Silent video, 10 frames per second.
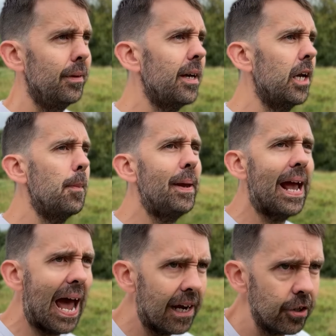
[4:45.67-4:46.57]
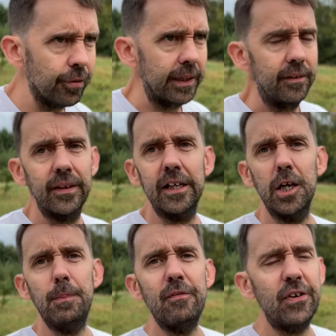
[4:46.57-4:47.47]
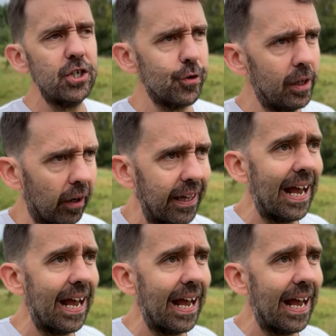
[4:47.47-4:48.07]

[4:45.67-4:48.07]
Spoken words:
They're going to be angry, they're going to be vitriolic,